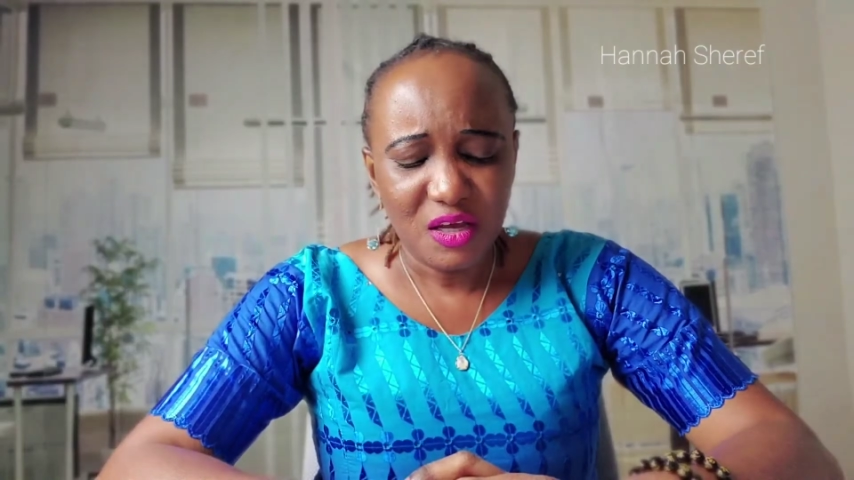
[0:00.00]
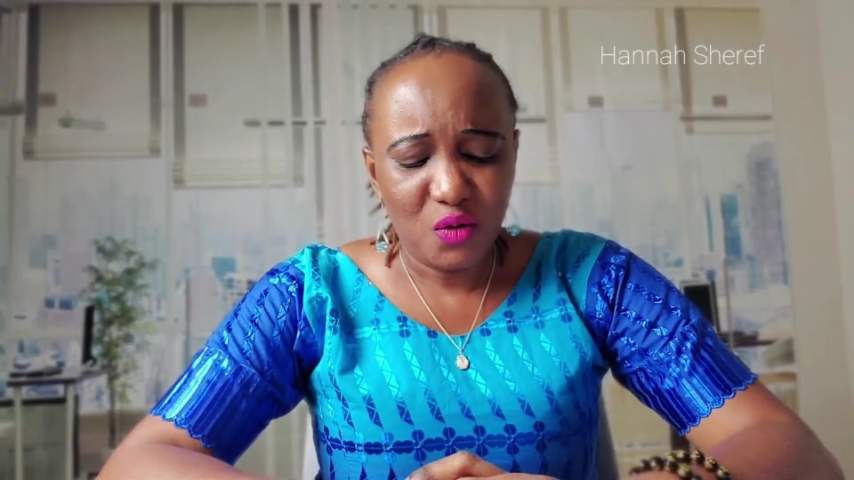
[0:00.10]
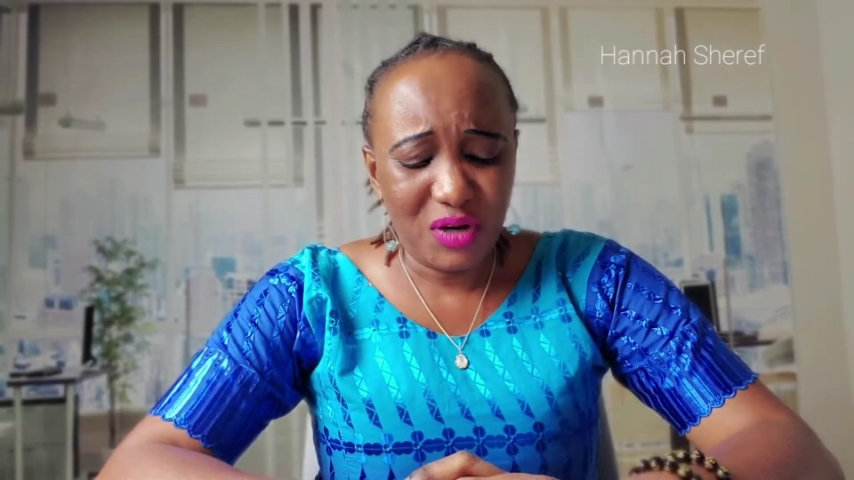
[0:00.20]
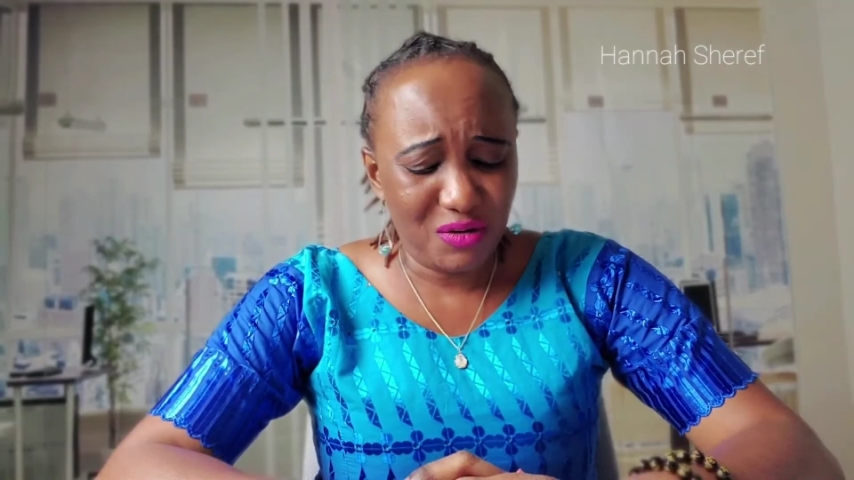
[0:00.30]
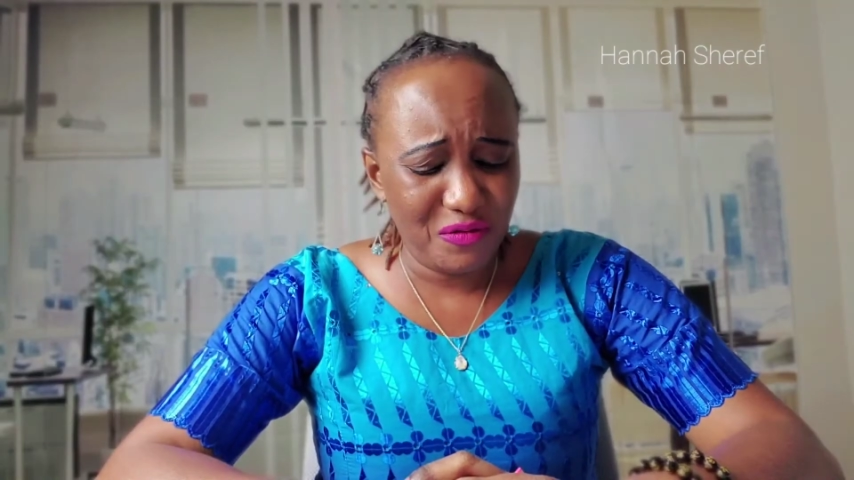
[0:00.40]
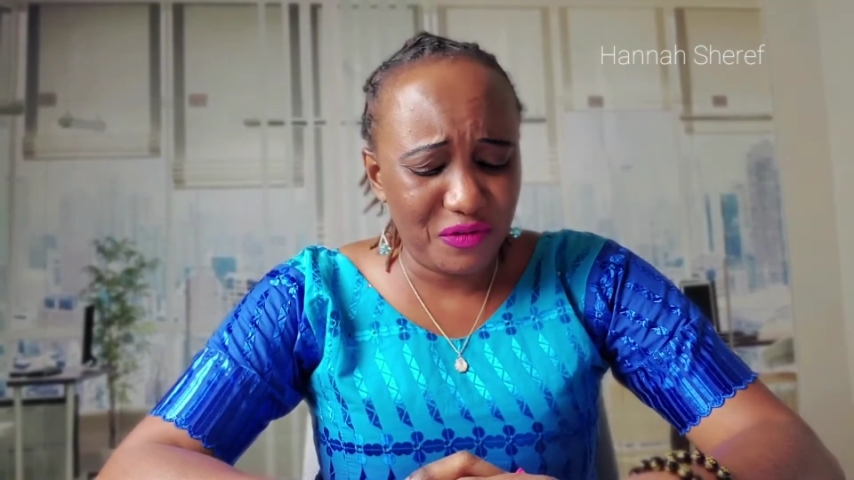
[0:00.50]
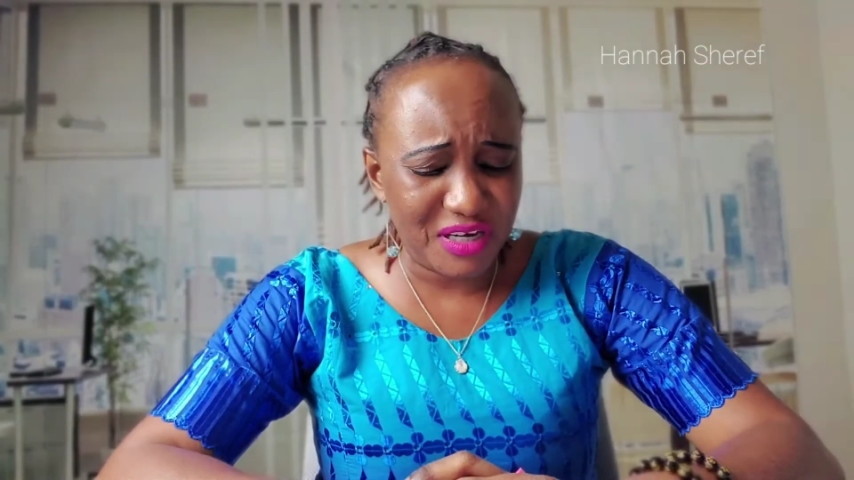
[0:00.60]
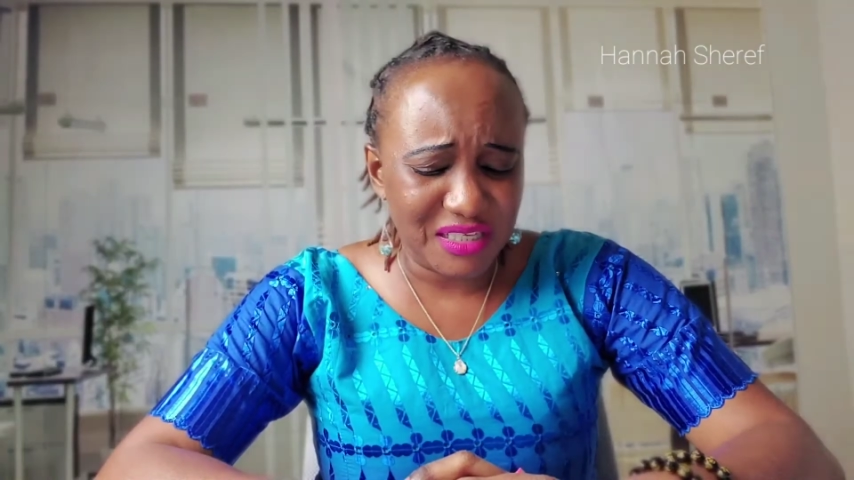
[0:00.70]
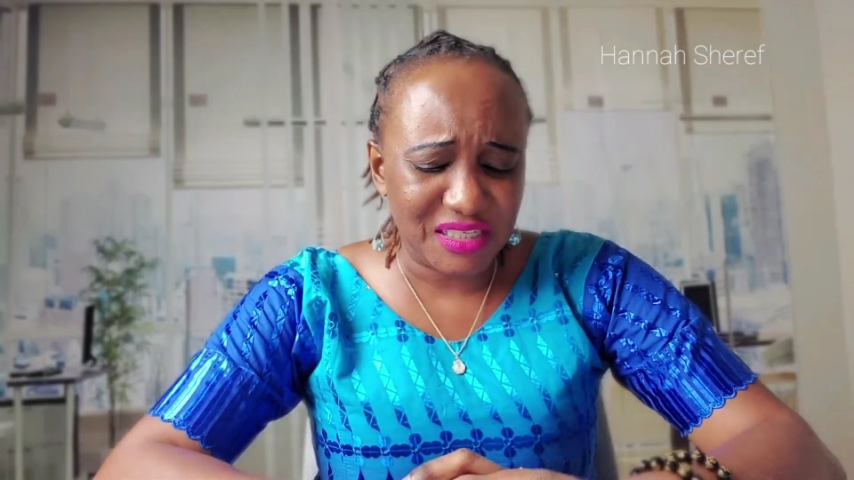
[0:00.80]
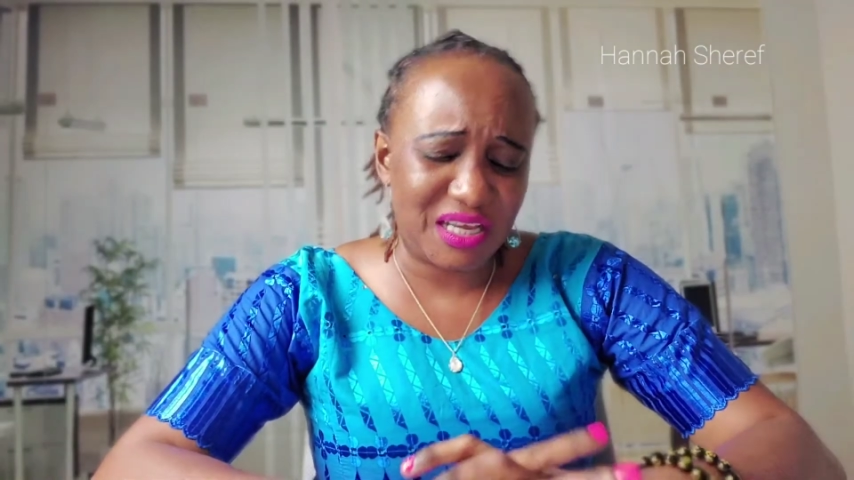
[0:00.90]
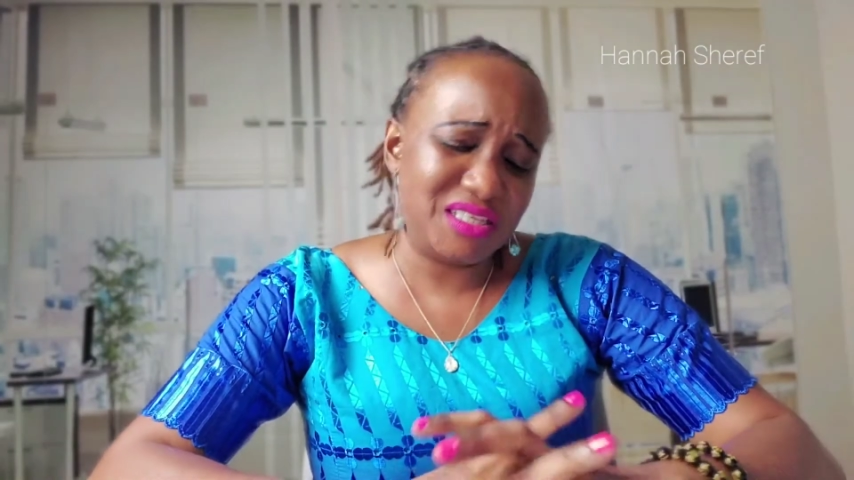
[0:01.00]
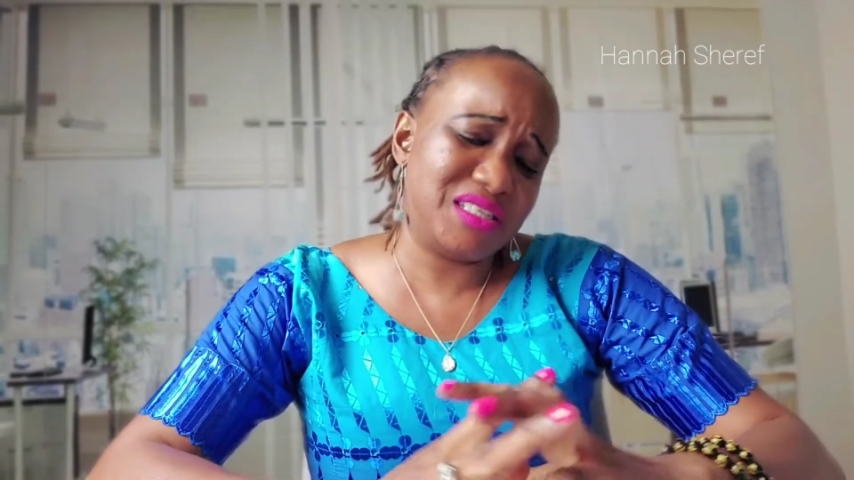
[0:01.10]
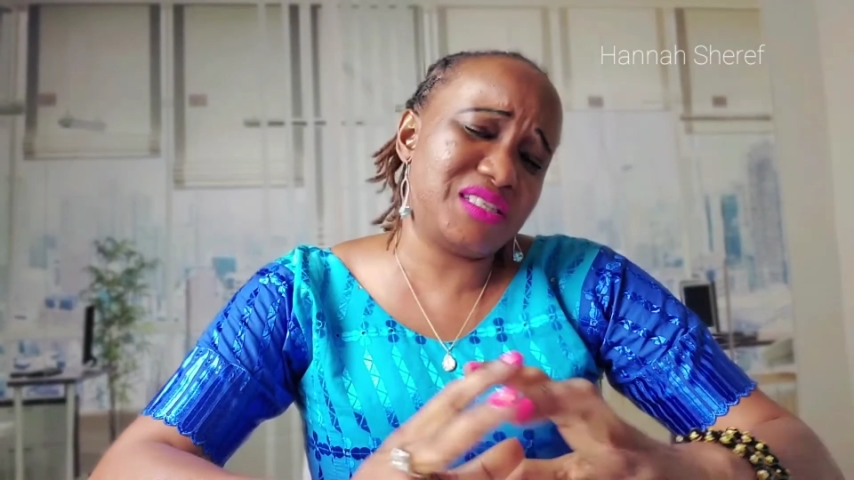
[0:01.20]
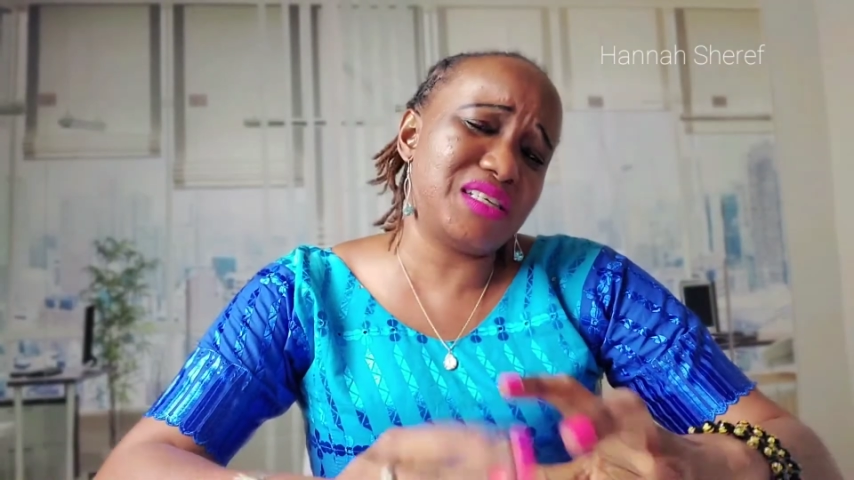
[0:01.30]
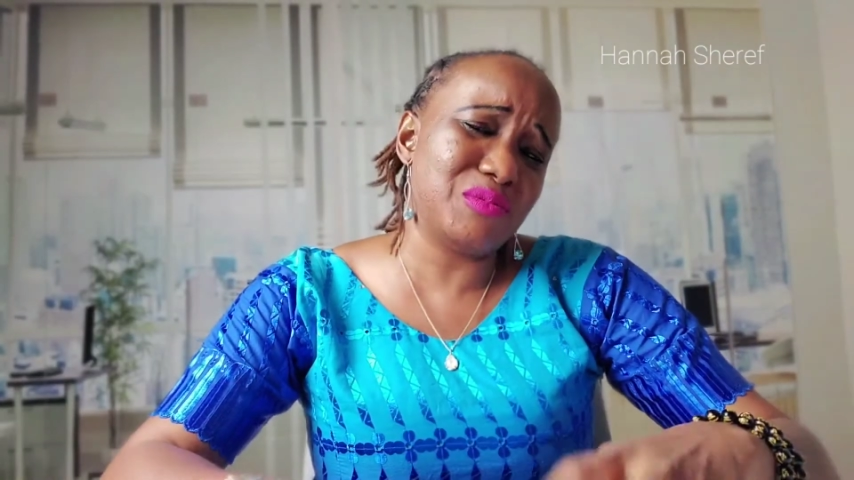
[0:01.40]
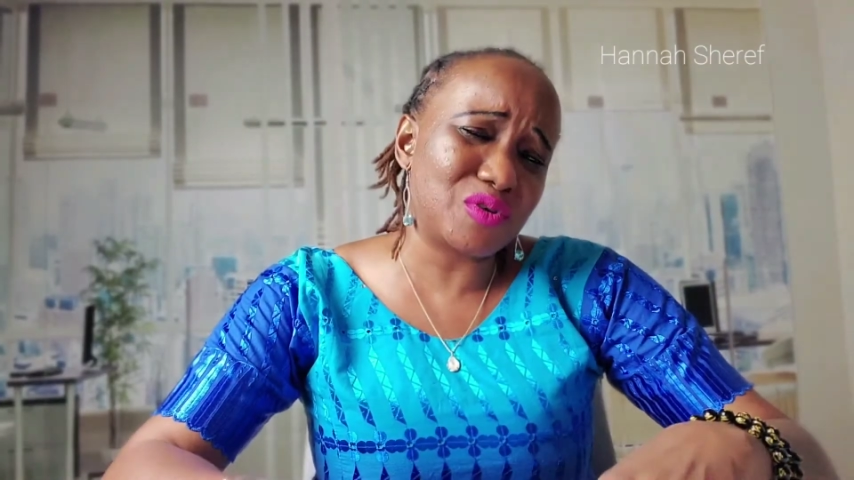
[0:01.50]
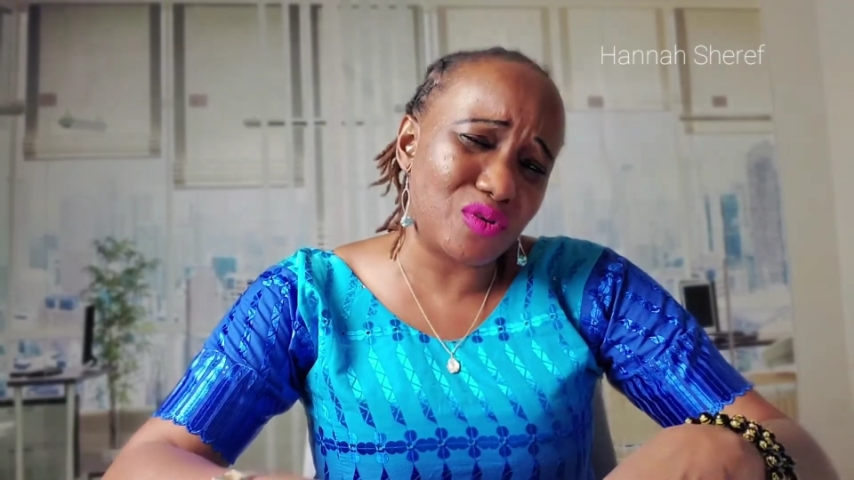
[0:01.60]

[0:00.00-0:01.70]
Una don't forget say na the same